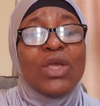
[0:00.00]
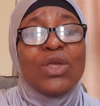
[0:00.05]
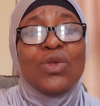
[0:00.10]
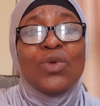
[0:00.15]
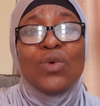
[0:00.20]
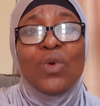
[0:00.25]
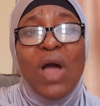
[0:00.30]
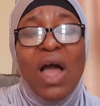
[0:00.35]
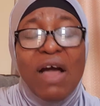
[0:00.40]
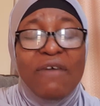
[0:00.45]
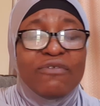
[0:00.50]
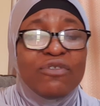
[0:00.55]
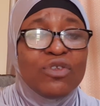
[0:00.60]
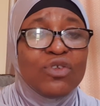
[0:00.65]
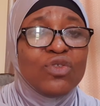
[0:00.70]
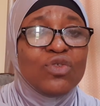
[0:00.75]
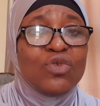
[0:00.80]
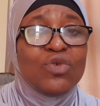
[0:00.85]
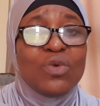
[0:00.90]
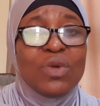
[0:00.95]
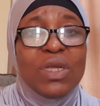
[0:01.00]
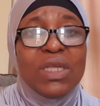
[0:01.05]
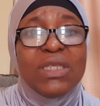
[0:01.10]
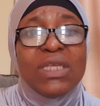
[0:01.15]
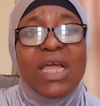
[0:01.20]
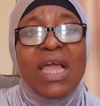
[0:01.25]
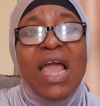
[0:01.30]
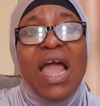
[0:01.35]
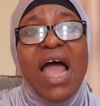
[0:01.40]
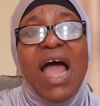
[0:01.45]
You have to do it.
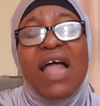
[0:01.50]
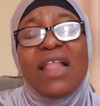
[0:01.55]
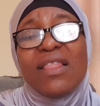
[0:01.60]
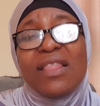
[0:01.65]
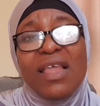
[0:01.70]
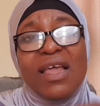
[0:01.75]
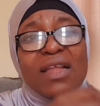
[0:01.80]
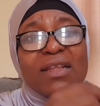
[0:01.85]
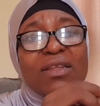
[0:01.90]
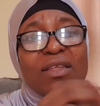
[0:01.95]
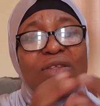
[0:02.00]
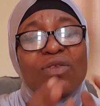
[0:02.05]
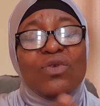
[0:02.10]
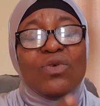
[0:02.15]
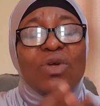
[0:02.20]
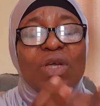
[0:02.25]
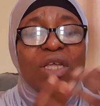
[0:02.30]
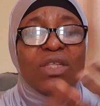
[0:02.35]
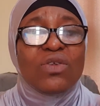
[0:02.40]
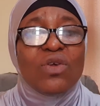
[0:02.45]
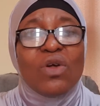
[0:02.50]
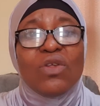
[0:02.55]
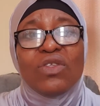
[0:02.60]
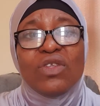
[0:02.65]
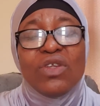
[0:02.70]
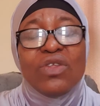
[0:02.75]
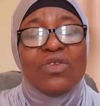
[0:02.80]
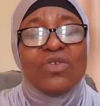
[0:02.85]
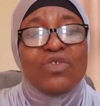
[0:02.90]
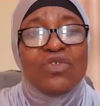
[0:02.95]
And then, you know, it
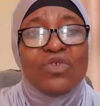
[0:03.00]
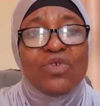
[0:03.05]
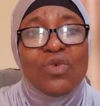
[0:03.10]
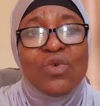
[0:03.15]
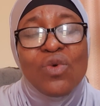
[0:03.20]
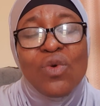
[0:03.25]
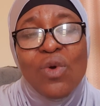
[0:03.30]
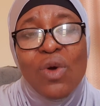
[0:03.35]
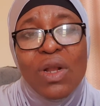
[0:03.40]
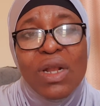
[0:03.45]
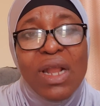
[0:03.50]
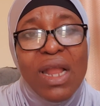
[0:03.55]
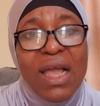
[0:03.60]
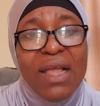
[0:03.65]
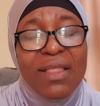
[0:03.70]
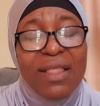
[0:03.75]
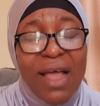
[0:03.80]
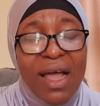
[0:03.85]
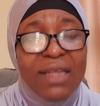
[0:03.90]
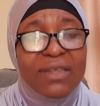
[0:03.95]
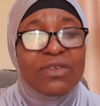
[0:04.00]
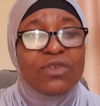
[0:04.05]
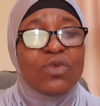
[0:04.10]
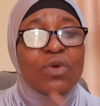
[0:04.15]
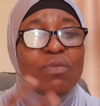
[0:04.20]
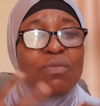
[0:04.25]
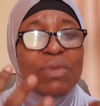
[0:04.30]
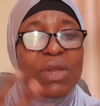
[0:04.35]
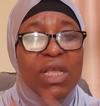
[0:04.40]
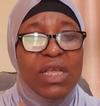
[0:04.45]
continues to go on like that.
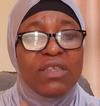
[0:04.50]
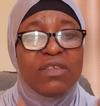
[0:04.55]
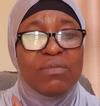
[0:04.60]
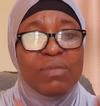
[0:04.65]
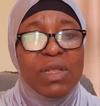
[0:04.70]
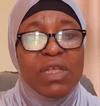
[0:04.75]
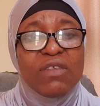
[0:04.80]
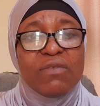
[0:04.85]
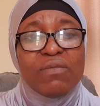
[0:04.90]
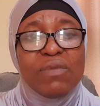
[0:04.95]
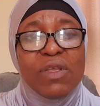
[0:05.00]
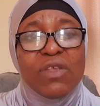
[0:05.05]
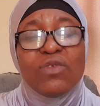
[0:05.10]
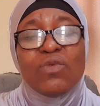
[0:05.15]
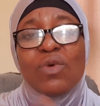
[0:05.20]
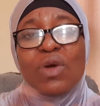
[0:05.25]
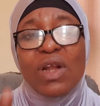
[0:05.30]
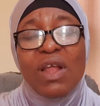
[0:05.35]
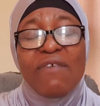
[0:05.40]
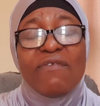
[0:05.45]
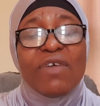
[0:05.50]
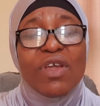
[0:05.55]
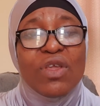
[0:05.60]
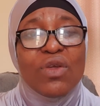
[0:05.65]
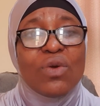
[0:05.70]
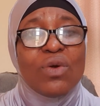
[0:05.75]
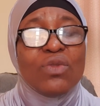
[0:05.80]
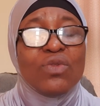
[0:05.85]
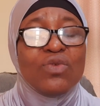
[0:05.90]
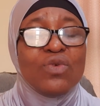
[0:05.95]
So please, please, please, whatever
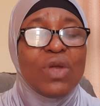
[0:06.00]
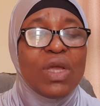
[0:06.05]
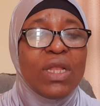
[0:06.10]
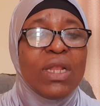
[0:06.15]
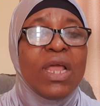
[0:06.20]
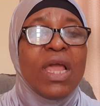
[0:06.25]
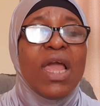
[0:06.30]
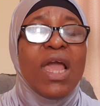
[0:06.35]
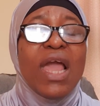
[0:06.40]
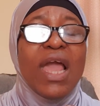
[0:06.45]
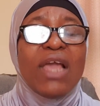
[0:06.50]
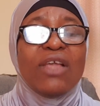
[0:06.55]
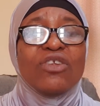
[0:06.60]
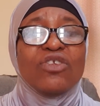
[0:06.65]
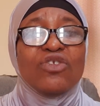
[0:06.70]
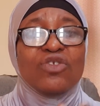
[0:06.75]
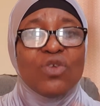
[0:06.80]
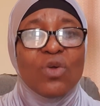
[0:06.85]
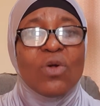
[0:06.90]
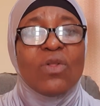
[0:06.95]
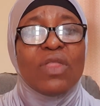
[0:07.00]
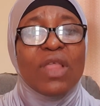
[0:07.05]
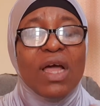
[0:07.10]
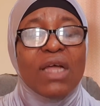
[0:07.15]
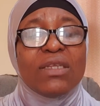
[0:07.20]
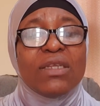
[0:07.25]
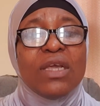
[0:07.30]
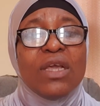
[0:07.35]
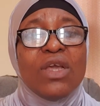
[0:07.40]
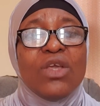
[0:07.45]
you're doing, ensure
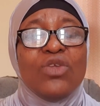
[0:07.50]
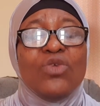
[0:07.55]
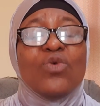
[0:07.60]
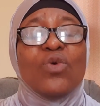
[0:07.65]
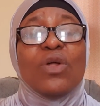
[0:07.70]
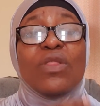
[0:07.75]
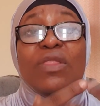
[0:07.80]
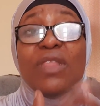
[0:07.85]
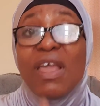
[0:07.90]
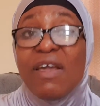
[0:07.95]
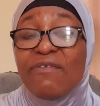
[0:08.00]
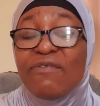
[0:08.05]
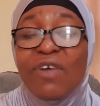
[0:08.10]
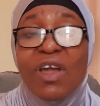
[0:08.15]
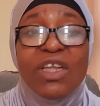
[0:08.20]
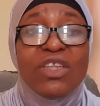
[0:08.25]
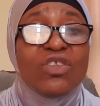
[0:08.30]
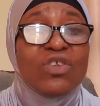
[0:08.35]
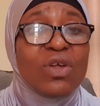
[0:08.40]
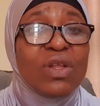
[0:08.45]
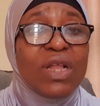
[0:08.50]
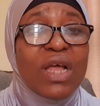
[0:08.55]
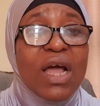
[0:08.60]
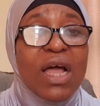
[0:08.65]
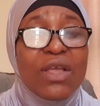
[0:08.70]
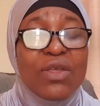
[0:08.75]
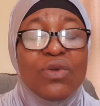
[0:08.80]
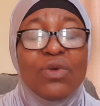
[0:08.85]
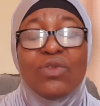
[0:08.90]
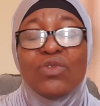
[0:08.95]
that you are there for each
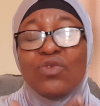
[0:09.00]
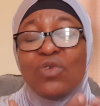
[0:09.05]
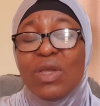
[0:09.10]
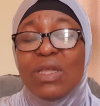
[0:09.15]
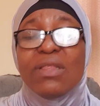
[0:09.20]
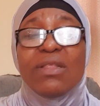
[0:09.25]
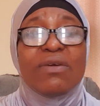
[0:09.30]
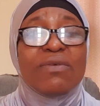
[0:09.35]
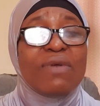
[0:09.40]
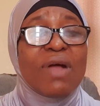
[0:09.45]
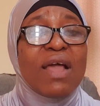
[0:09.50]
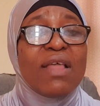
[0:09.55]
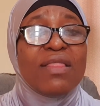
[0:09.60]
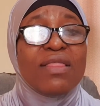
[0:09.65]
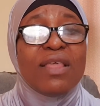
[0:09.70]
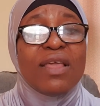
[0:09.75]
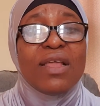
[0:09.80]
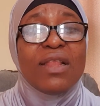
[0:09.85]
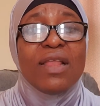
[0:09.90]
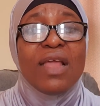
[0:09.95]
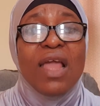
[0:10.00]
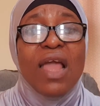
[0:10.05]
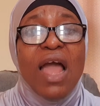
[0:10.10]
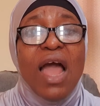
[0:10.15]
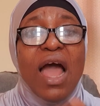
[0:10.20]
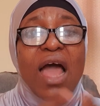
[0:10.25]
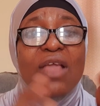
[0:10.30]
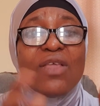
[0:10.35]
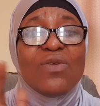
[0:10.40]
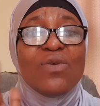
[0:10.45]
other, you're doing the right thing,
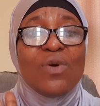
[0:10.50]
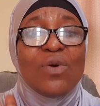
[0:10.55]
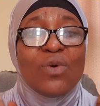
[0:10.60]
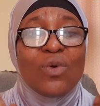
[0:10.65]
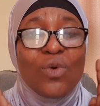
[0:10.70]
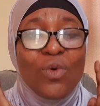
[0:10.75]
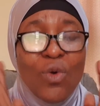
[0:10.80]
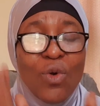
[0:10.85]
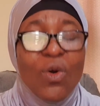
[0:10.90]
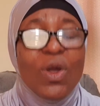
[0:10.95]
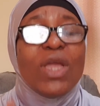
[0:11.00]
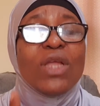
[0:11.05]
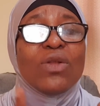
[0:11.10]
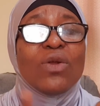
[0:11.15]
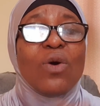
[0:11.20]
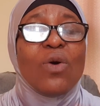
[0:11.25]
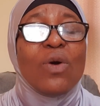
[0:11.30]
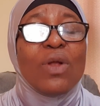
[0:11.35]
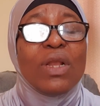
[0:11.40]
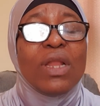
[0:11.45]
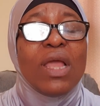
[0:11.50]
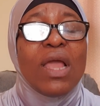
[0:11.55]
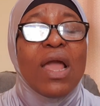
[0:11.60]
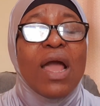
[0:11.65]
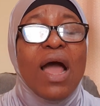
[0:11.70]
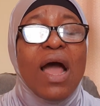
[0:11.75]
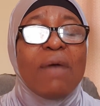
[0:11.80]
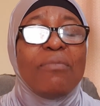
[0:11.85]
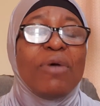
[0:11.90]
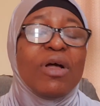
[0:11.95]
and you're going on
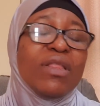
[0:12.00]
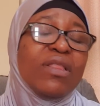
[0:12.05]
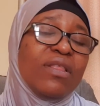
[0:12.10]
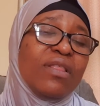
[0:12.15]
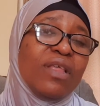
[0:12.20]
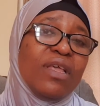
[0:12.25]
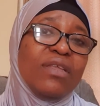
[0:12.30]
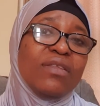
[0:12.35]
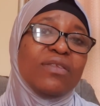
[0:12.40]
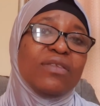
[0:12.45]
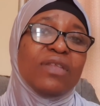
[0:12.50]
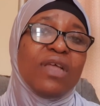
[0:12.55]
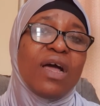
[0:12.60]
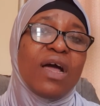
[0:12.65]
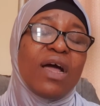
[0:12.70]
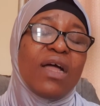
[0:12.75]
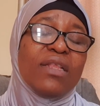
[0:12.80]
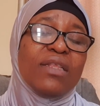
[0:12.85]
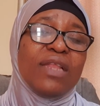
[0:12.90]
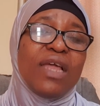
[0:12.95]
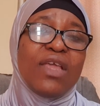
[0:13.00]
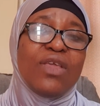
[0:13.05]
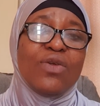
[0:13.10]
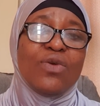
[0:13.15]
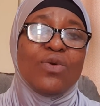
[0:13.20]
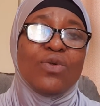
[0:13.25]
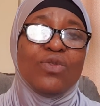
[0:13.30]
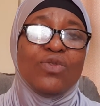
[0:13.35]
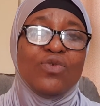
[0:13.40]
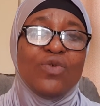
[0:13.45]
about the things that
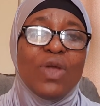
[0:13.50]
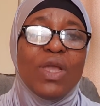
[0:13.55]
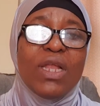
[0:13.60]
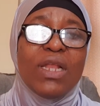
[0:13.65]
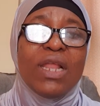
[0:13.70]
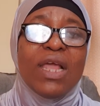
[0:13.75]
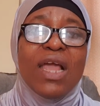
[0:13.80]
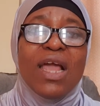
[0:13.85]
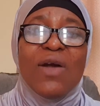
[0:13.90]
you're doing.